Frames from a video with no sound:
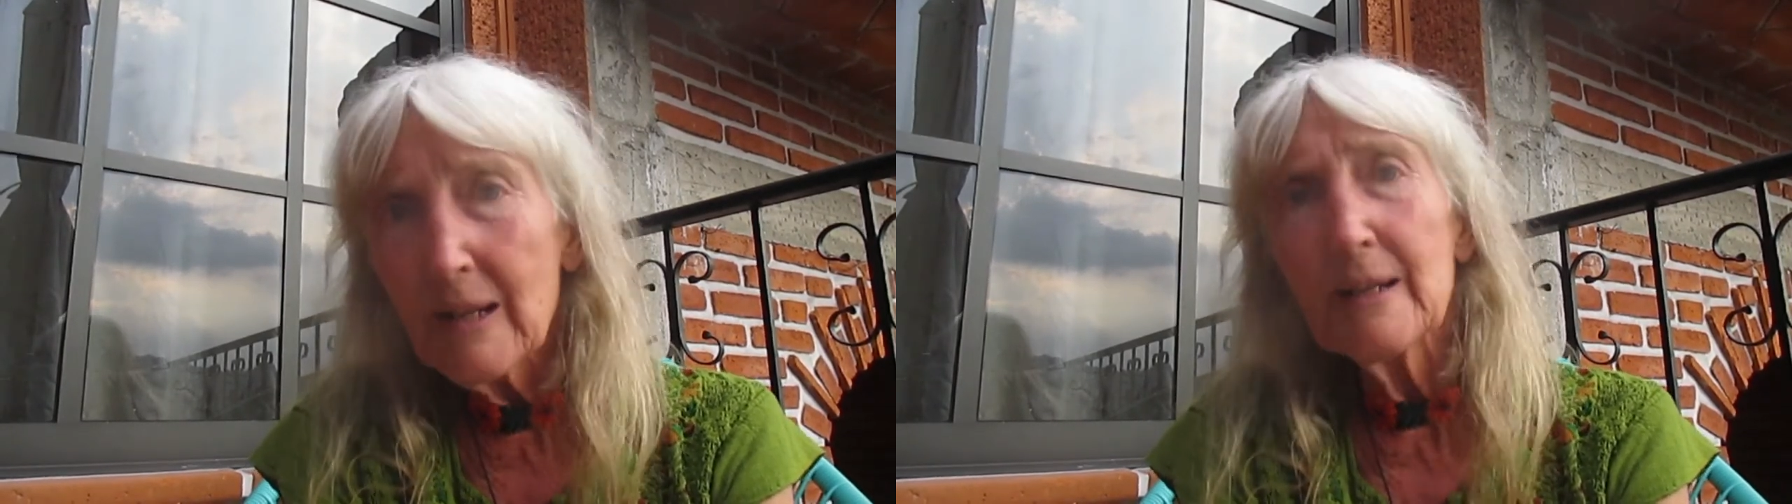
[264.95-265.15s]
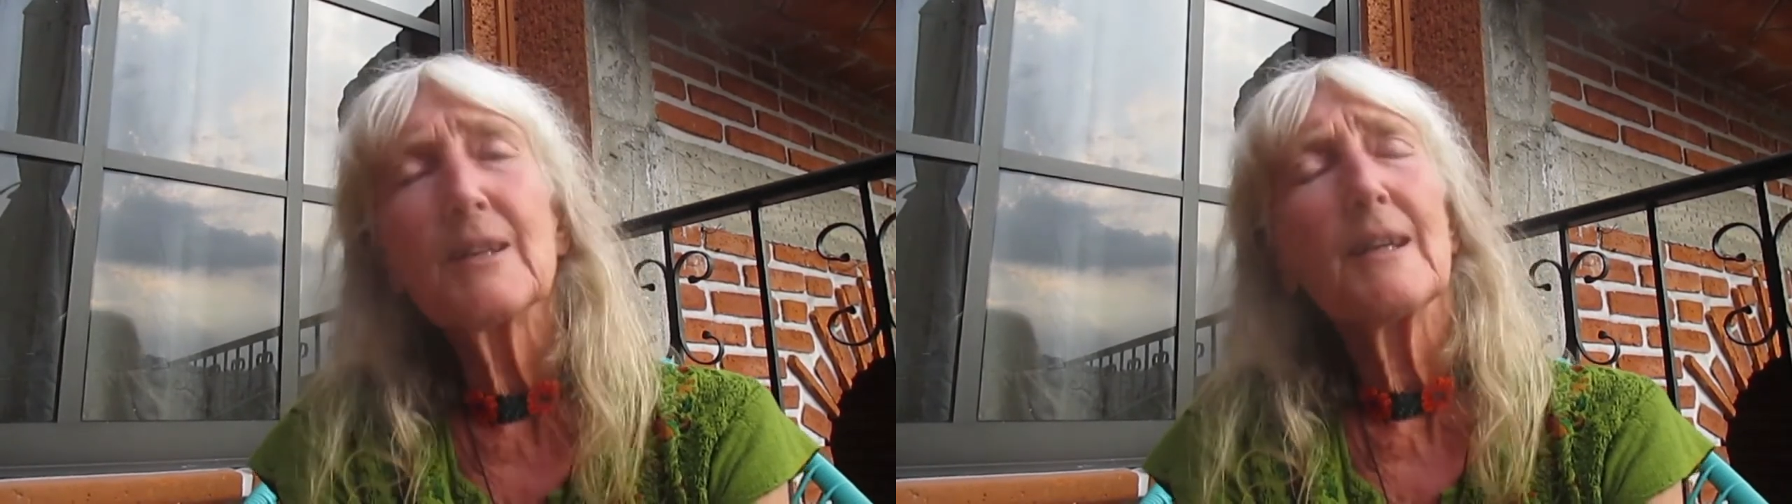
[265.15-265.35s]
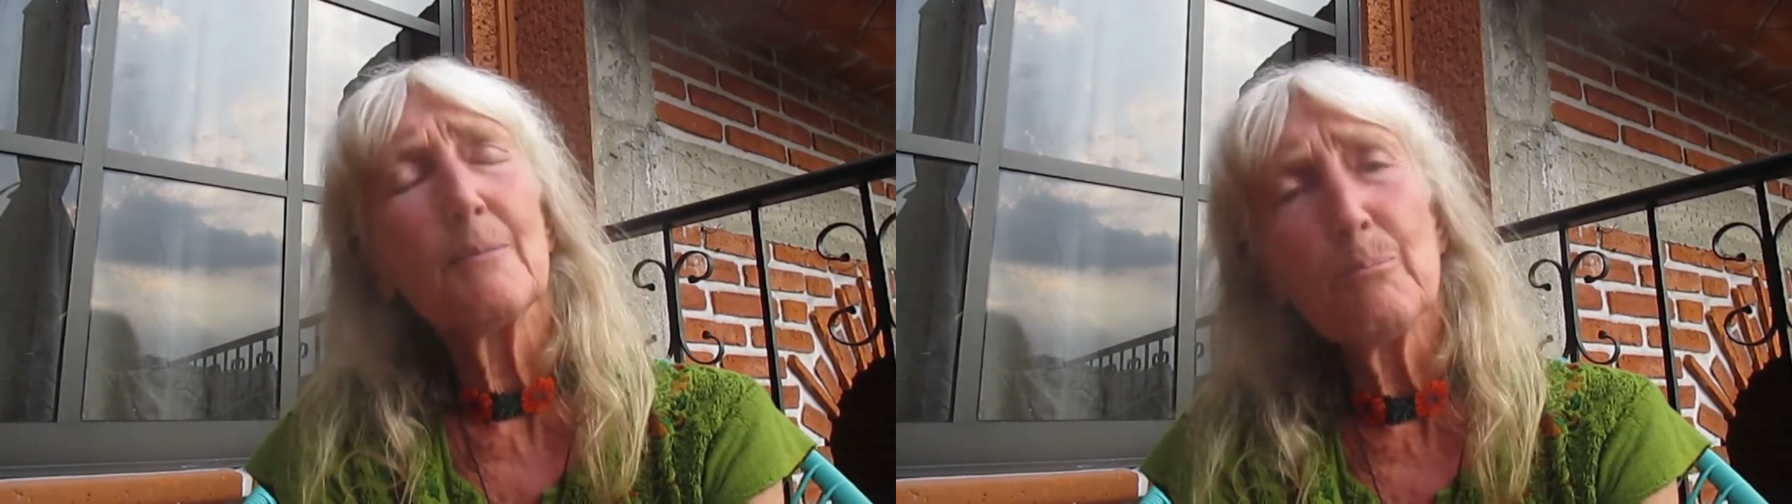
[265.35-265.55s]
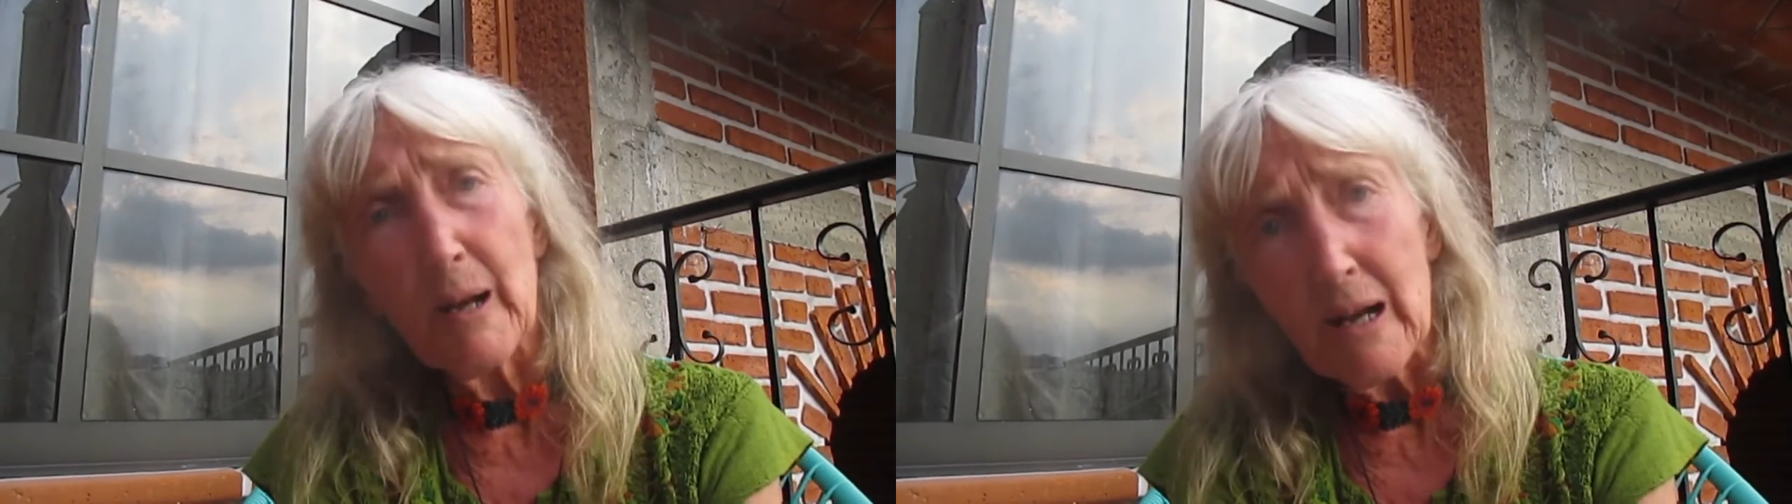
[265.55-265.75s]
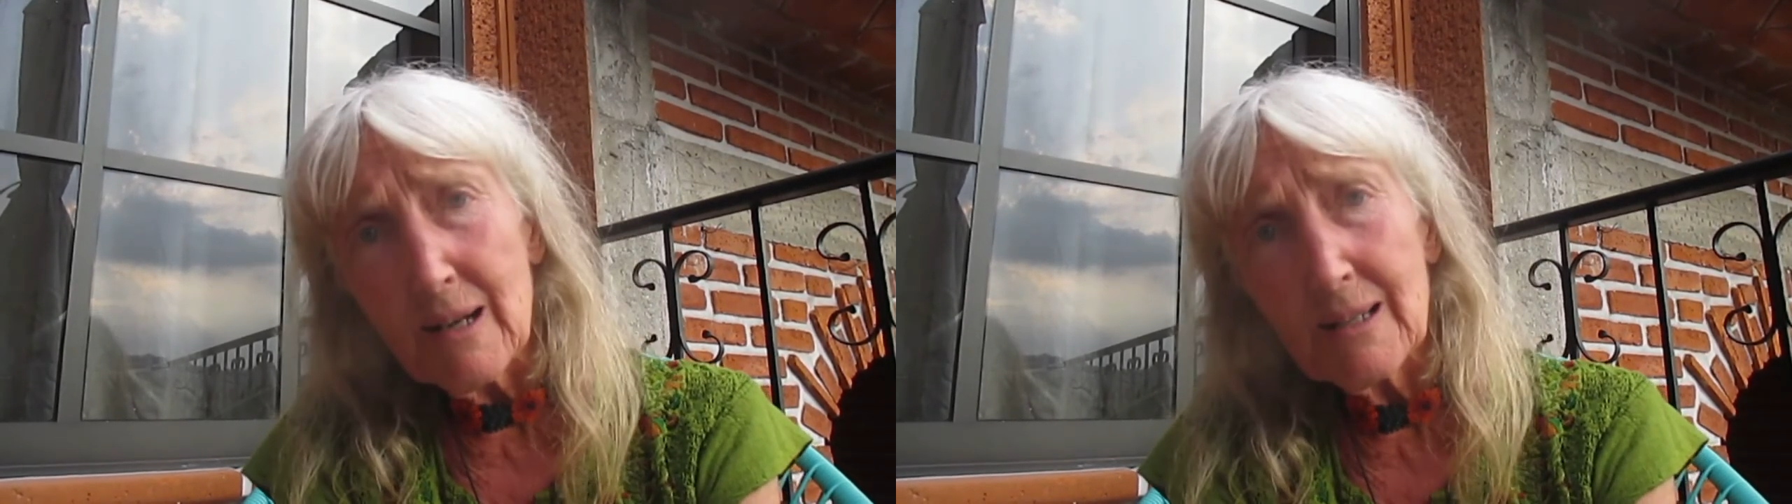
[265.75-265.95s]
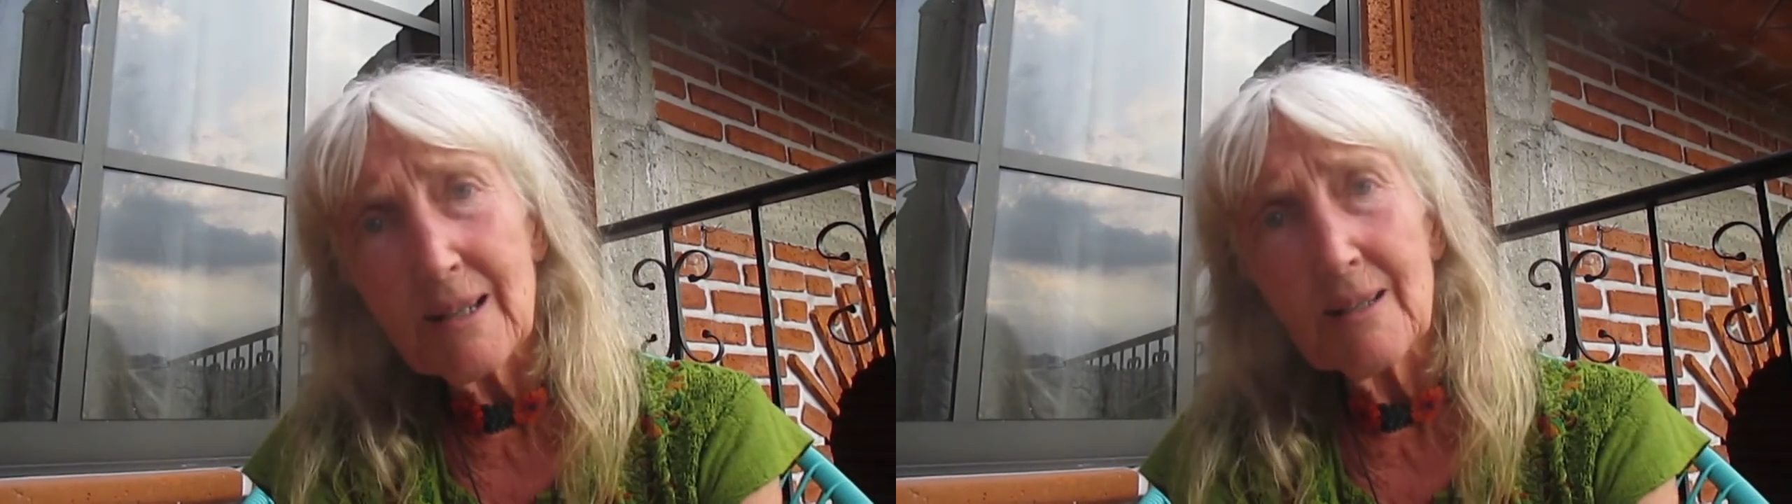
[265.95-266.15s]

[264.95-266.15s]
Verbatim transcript: and came back,